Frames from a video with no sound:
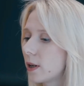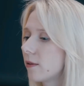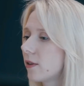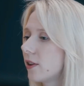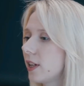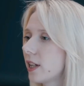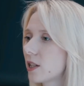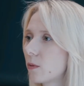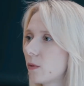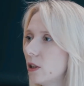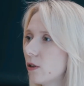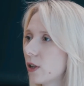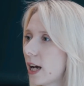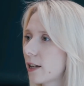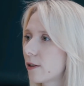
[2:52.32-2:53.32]
one of the things we'll
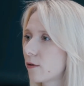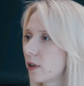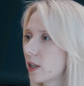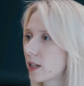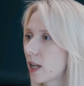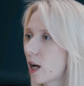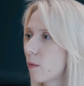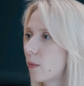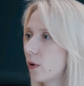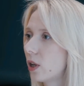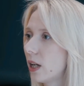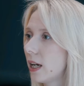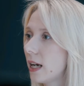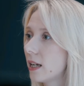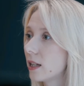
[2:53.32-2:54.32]
look at, for example,
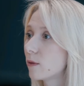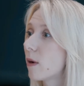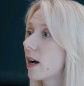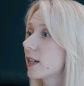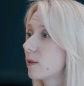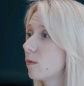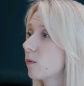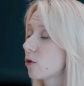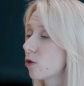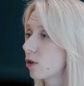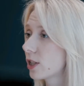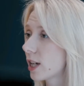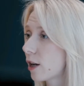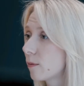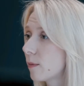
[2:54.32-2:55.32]
is maximum
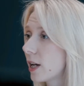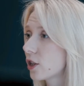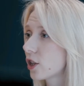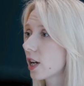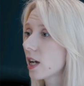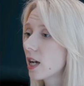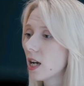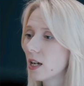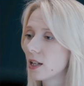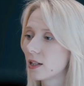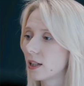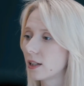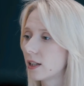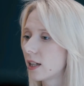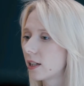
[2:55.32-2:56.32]
drawdown measure.
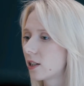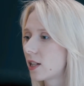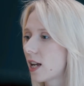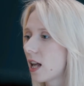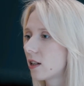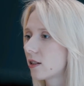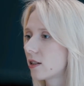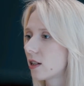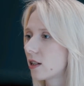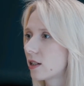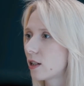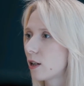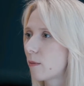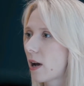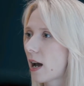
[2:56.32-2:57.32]
So that tells
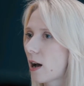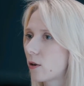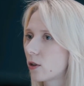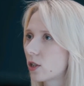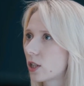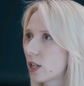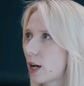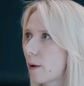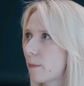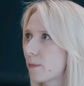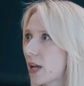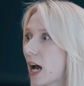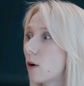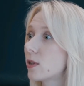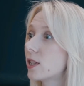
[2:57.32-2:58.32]
us about
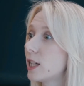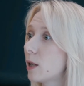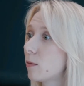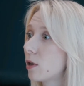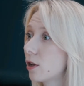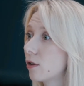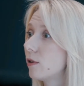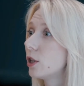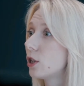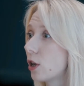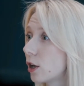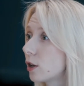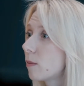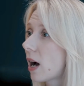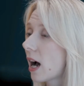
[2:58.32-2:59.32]
um, how stable the
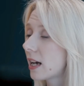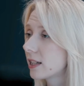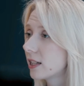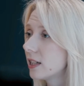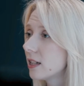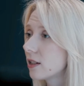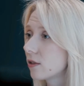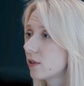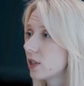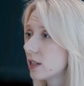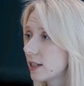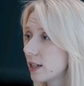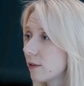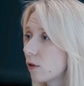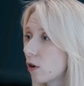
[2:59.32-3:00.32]
return pattern is of
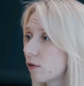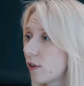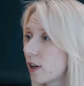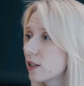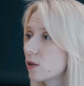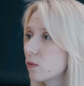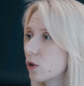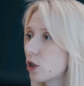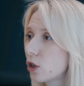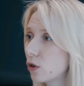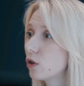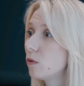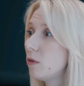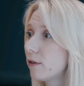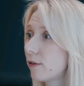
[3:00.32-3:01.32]
these default funds, which
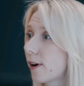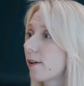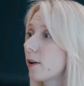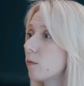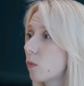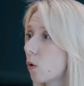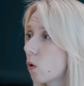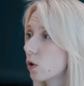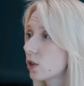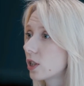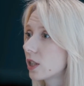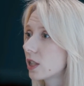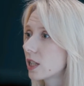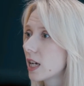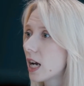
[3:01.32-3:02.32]
could be very
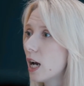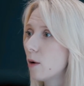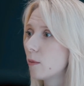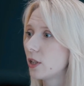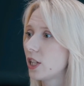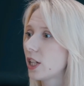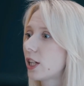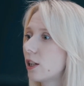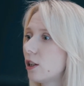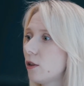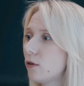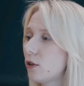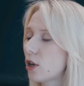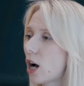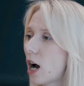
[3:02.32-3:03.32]
important, particularly
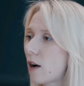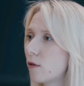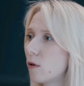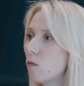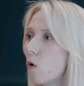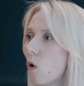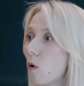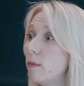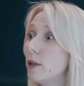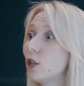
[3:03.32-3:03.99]
if you have a more